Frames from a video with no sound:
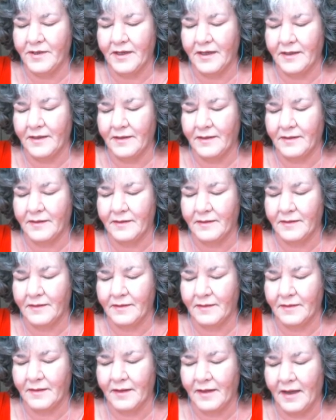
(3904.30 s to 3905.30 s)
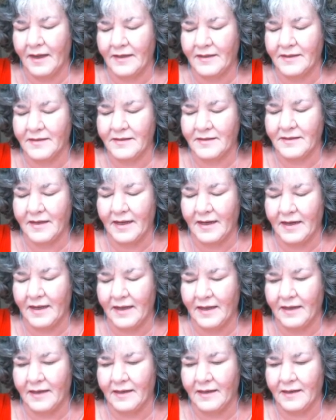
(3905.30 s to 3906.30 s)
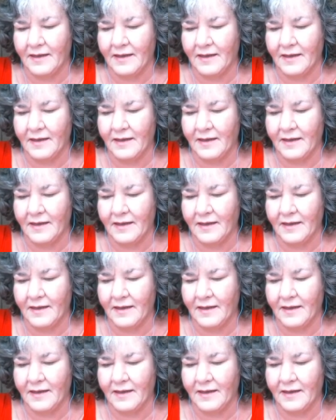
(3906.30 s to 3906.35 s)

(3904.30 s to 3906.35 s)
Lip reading: it kind of steady.